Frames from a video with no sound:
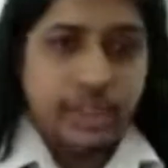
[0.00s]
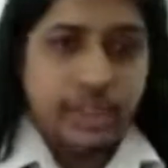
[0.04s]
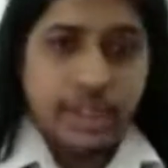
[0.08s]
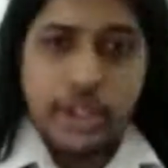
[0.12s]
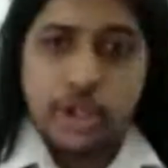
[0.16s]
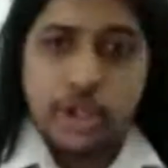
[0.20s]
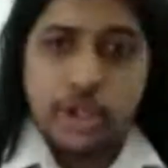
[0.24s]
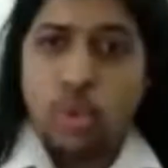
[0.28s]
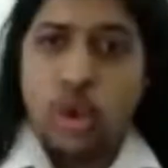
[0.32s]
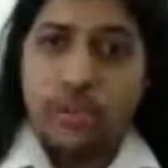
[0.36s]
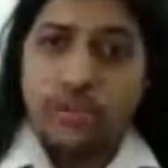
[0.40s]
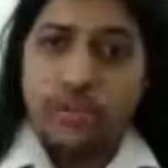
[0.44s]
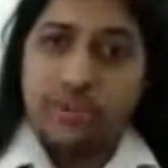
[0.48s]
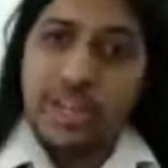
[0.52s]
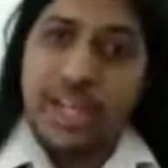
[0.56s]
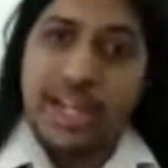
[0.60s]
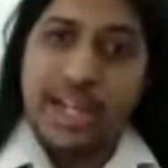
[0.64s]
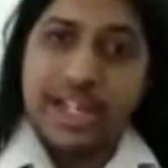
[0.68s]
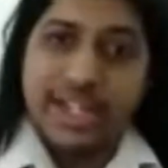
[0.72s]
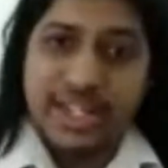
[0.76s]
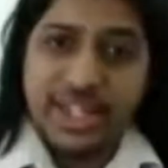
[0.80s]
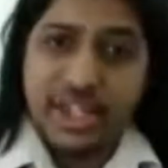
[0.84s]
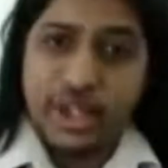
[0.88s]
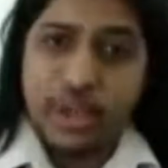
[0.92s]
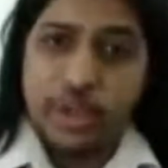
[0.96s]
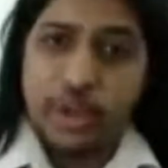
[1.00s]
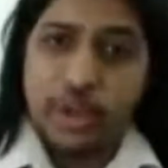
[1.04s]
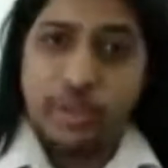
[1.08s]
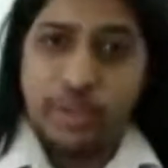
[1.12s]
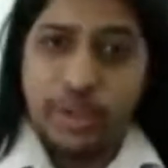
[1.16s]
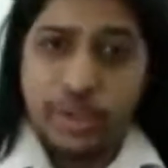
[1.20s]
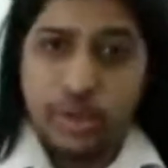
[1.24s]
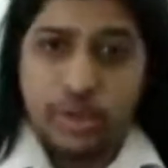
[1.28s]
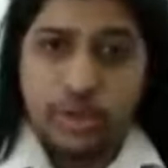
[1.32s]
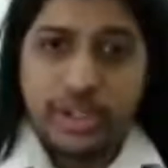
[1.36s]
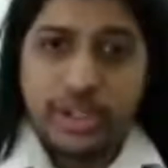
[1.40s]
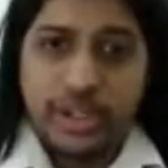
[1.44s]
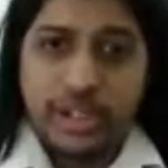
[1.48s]
This is what we are asking you to
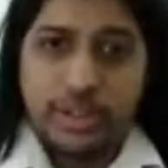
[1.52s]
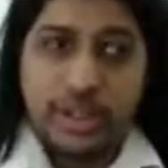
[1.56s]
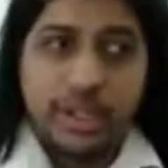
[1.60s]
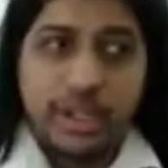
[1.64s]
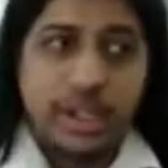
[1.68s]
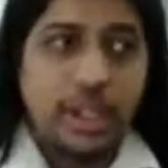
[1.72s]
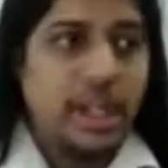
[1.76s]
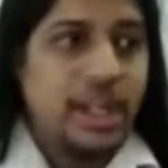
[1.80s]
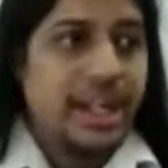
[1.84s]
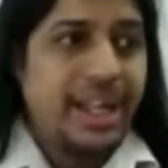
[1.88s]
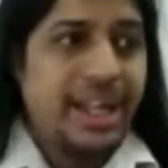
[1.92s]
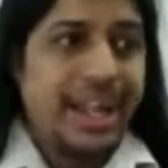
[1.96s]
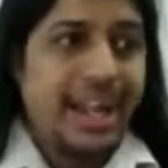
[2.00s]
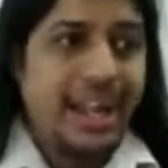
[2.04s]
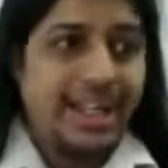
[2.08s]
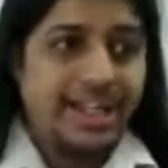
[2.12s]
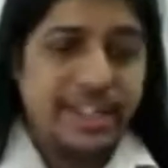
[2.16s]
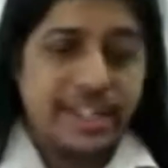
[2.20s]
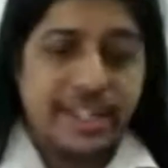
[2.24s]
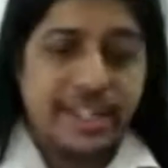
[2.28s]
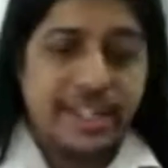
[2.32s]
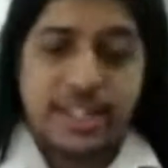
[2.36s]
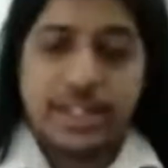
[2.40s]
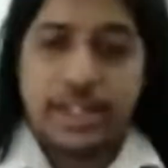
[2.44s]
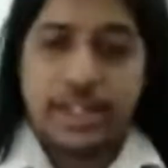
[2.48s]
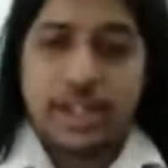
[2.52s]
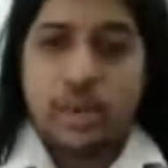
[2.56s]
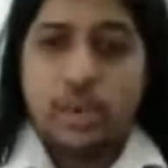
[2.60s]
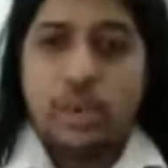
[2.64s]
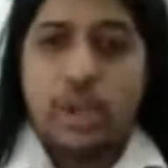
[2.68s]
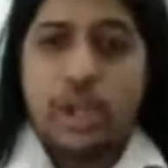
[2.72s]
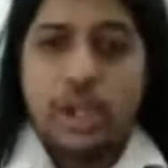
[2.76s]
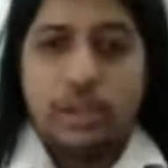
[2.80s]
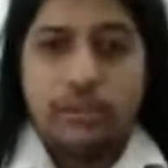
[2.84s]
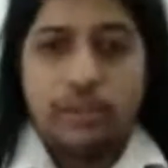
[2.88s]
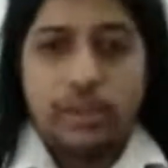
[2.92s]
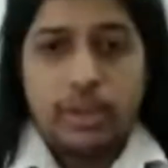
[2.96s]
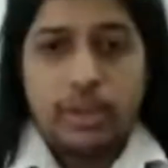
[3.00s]
bring on the table, and this is
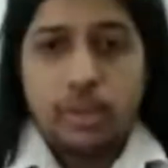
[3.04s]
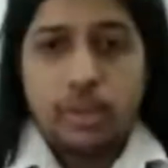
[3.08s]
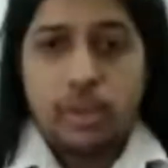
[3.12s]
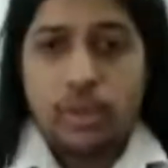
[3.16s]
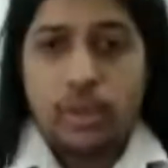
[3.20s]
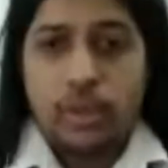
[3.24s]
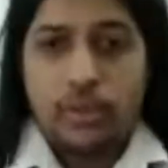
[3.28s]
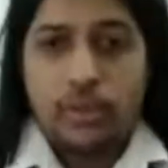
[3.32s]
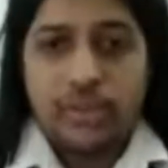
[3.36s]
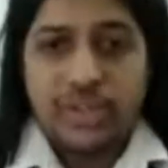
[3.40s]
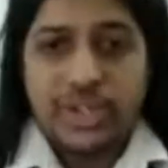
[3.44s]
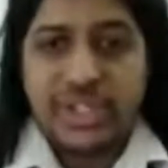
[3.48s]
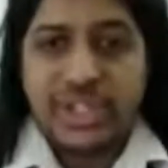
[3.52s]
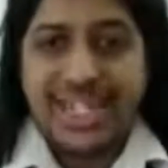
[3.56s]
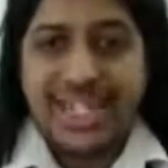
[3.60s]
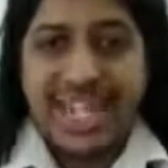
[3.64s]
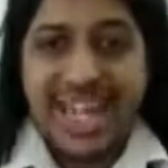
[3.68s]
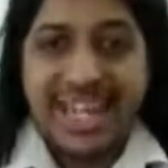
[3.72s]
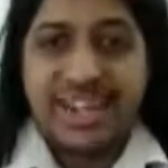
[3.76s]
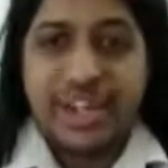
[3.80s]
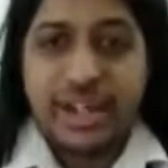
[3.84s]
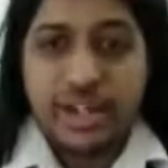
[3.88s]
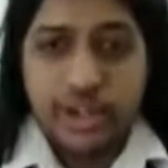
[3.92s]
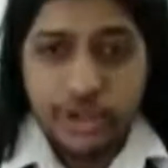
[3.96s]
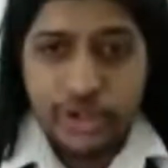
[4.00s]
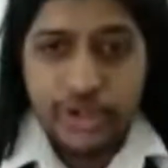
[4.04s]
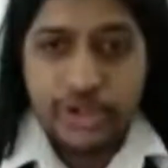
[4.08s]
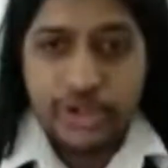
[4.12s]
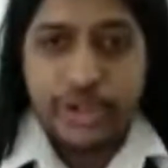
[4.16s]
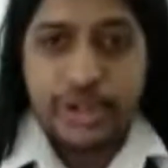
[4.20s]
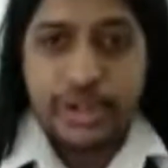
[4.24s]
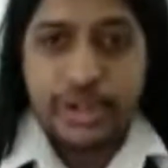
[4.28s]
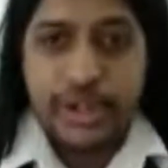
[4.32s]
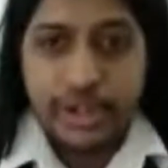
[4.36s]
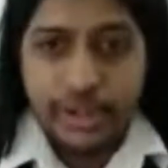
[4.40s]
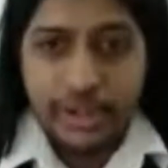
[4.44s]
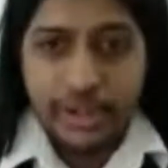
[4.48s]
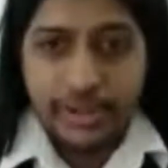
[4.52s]
how we both of us can
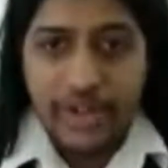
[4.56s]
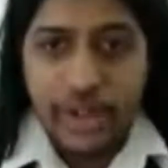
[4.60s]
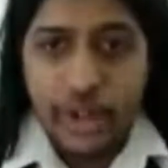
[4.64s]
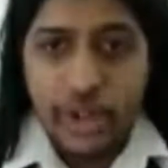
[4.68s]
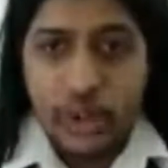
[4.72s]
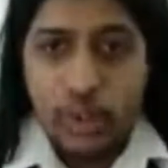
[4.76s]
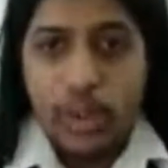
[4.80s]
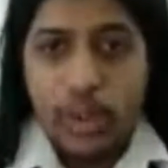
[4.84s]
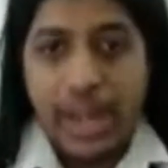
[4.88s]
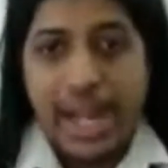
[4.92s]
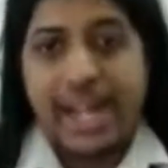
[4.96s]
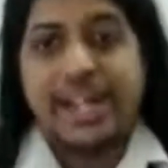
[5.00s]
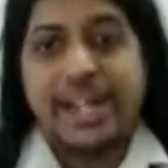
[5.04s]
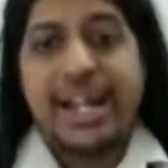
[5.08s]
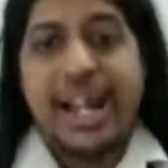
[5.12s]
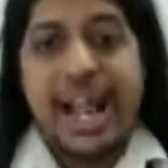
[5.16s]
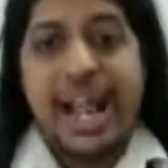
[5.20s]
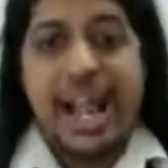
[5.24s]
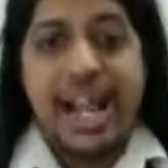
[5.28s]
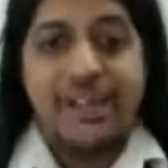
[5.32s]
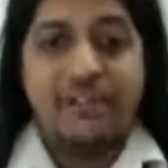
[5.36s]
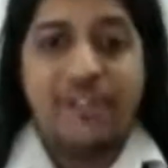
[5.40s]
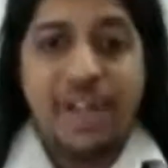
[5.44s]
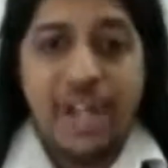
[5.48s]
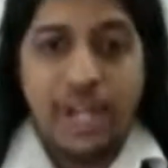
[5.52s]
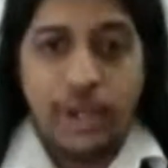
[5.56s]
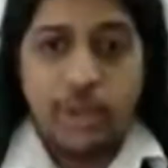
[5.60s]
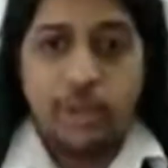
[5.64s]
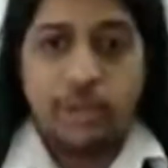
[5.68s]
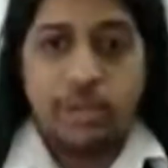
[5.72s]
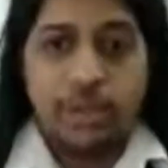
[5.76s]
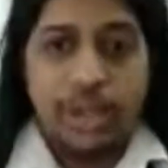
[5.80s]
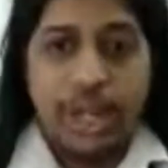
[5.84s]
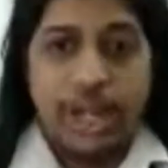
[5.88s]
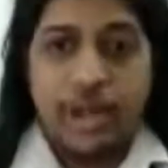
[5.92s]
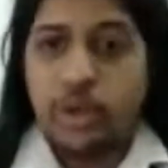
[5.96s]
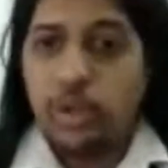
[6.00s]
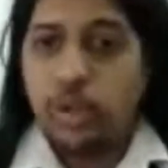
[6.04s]
generate revenue and add value,
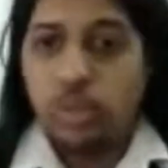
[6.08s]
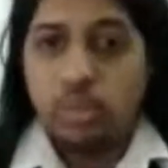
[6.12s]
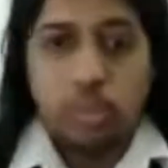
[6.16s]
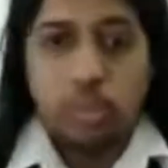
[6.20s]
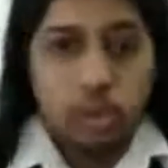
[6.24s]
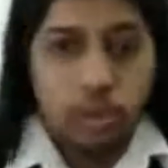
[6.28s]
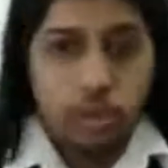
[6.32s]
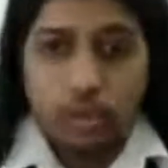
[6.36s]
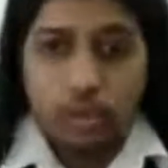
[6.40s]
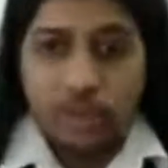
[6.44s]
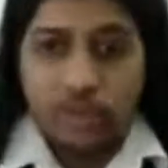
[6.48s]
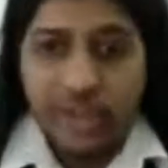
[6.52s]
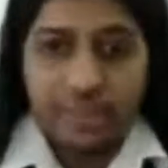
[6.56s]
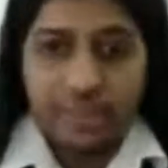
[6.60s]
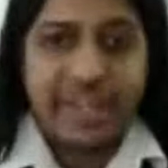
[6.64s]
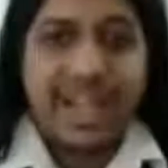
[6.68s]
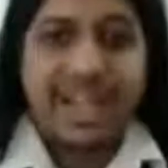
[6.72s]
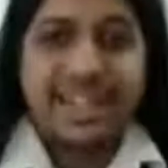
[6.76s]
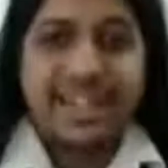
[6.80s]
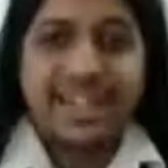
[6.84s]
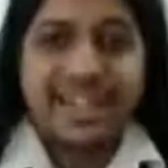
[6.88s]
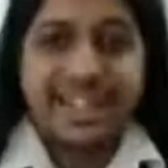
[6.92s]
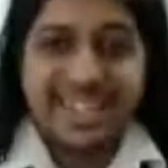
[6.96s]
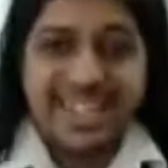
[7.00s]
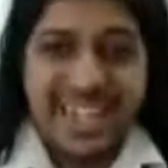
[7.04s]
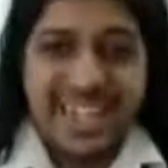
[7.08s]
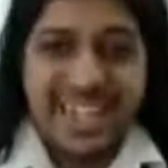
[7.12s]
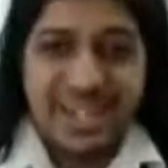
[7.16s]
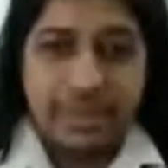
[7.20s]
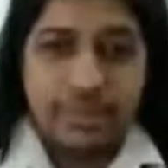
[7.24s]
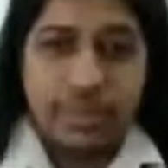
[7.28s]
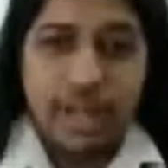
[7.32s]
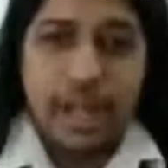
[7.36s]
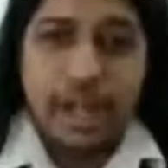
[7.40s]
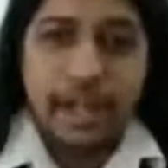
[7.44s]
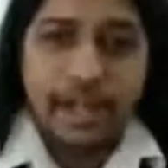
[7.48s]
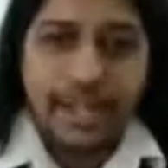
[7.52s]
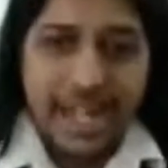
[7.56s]
and do both of them at the same
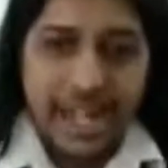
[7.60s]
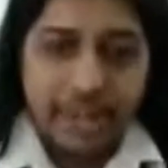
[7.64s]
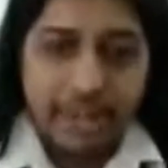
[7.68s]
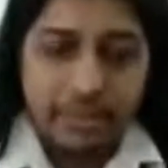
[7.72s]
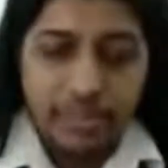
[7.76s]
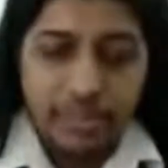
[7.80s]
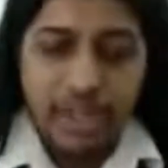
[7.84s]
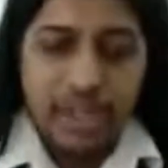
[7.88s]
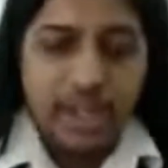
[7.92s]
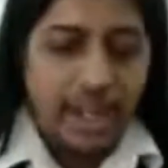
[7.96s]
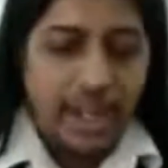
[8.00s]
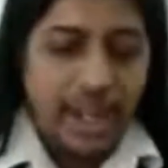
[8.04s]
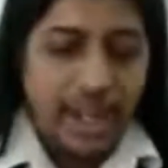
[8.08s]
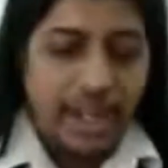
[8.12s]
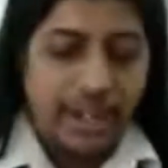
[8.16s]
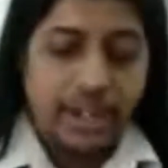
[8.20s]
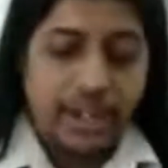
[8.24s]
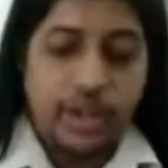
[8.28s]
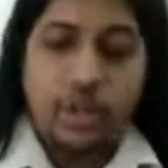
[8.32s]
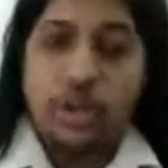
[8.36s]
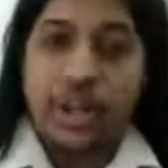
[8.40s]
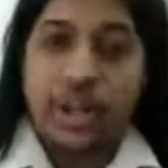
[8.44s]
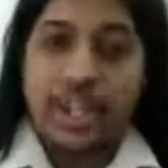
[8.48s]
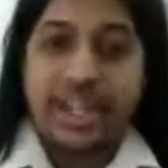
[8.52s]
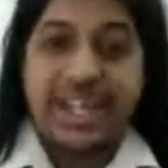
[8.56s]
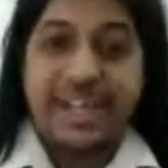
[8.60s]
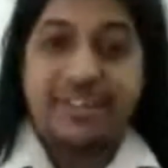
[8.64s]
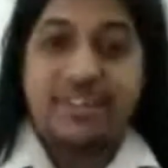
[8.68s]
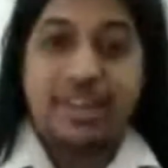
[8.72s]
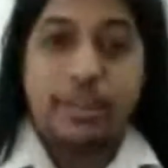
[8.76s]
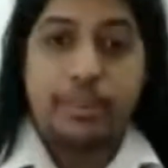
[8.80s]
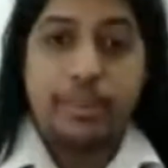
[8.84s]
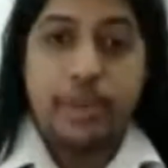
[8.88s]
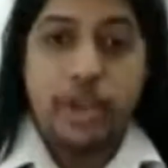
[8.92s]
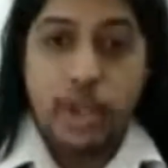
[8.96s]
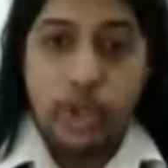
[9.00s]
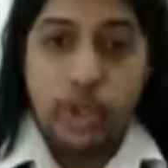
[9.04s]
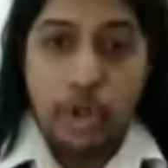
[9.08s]
time, and like
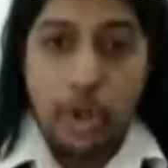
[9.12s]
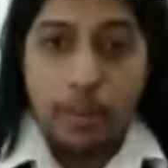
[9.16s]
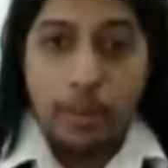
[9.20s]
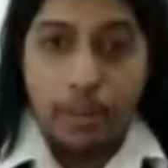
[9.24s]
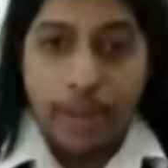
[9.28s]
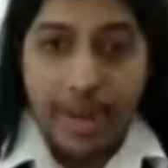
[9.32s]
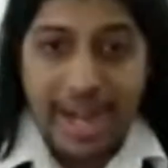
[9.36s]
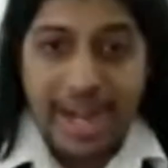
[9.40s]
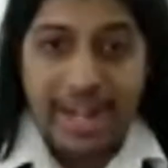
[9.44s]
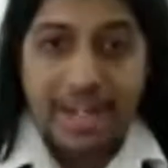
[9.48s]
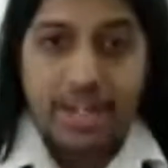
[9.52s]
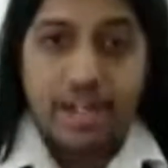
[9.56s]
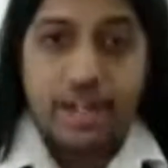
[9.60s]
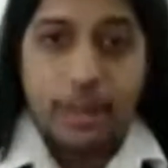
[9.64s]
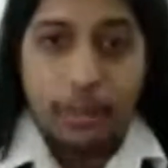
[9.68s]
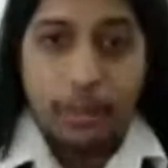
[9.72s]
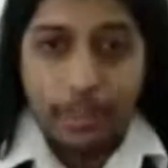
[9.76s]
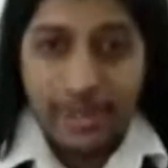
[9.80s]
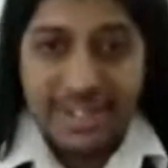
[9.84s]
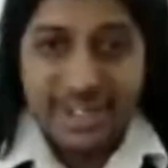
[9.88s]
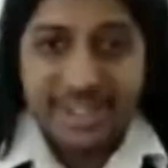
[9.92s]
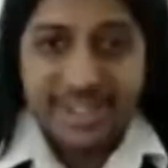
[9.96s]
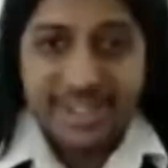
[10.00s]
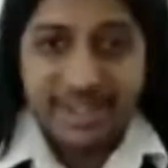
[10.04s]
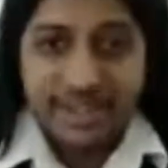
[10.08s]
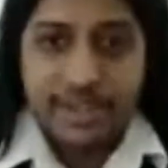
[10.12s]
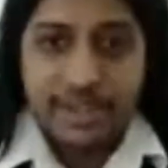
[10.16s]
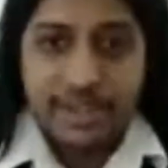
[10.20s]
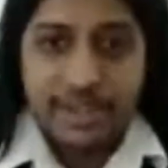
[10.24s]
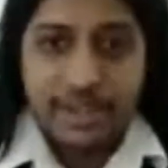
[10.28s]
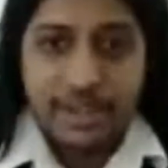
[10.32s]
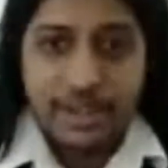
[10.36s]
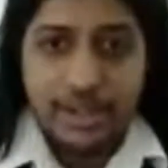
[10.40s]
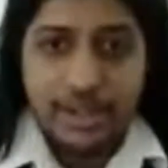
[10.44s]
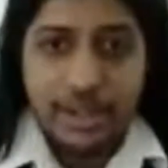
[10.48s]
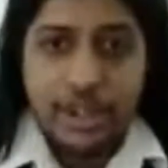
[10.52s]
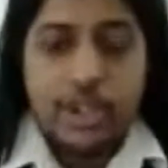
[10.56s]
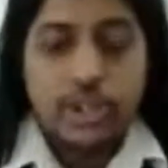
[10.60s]
develop your brand presence.
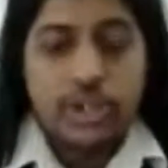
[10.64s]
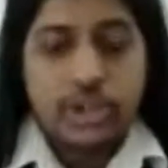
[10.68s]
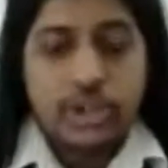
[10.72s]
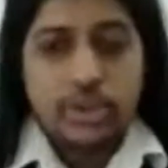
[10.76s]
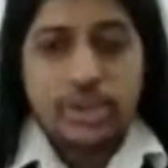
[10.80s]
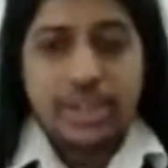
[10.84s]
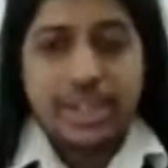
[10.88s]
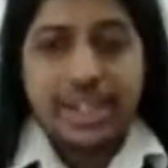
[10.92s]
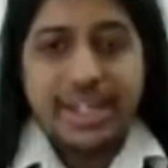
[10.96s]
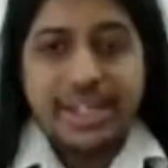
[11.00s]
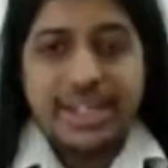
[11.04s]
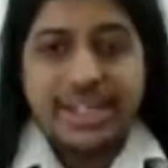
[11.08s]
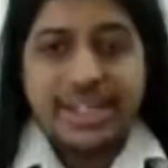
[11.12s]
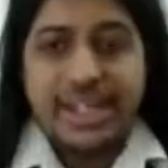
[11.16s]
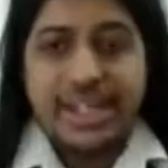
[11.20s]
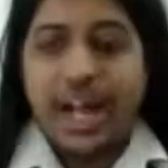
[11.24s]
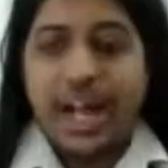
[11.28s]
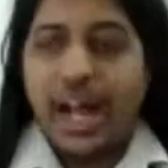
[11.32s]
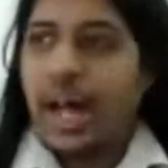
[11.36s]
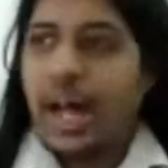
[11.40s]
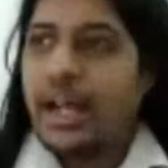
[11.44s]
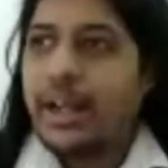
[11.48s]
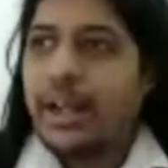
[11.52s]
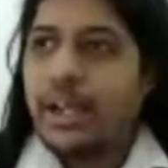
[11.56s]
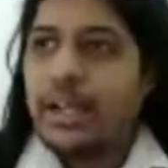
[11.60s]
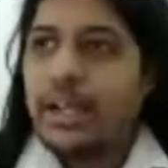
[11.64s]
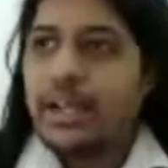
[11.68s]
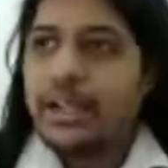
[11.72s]
So these are